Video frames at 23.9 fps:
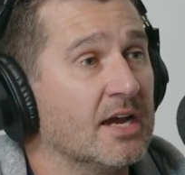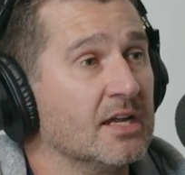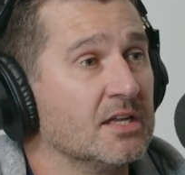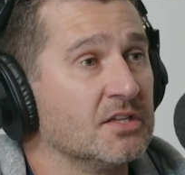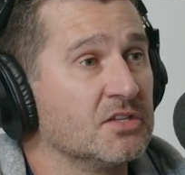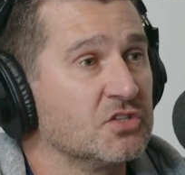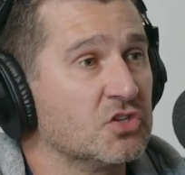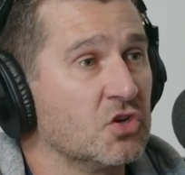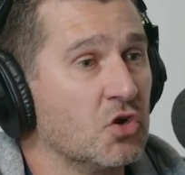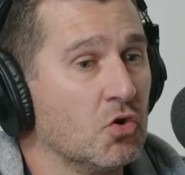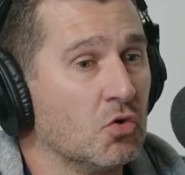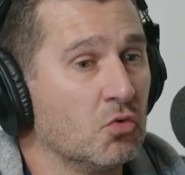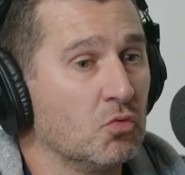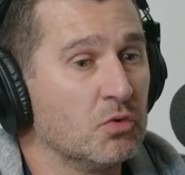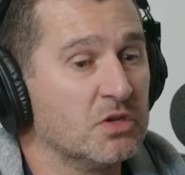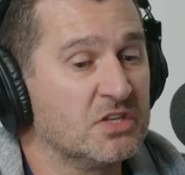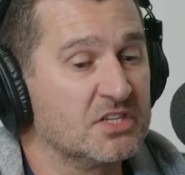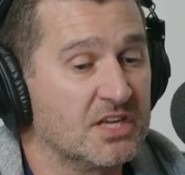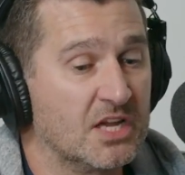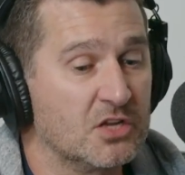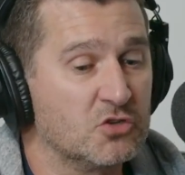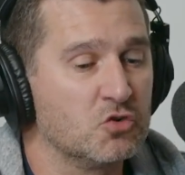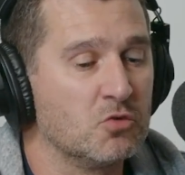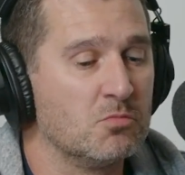And so we
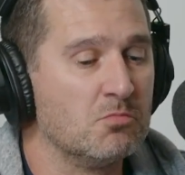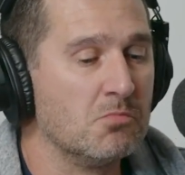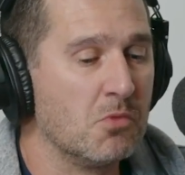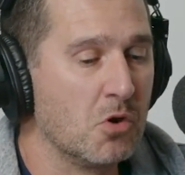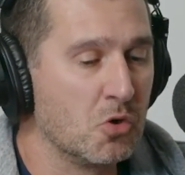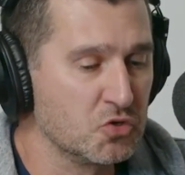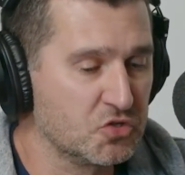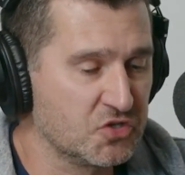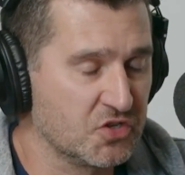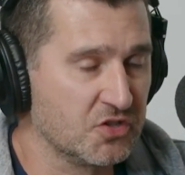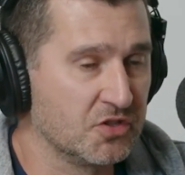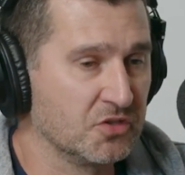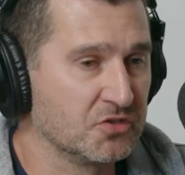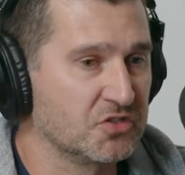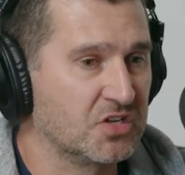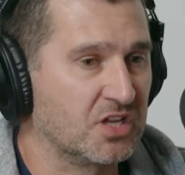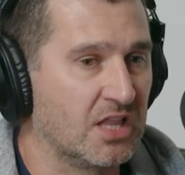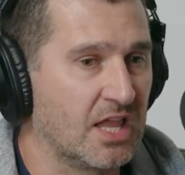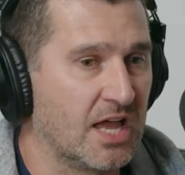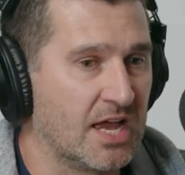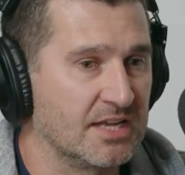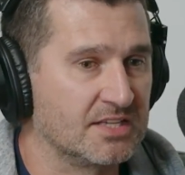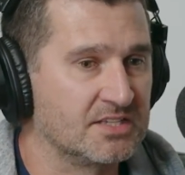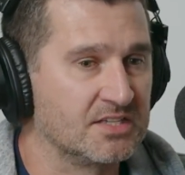schedule most of those
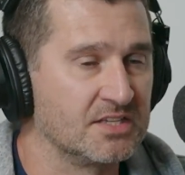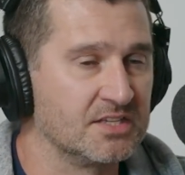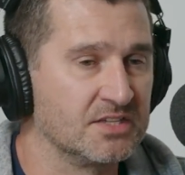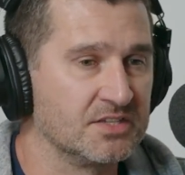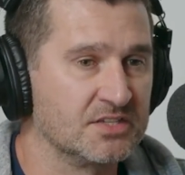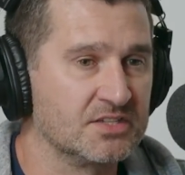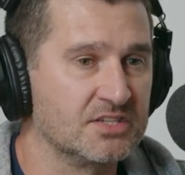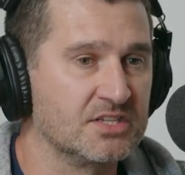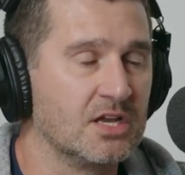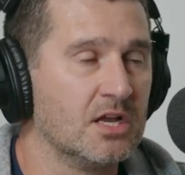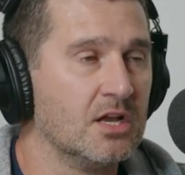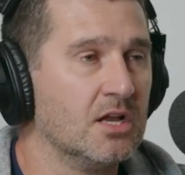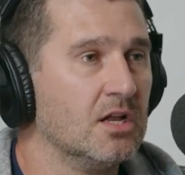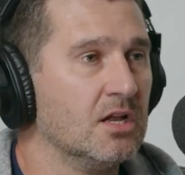classes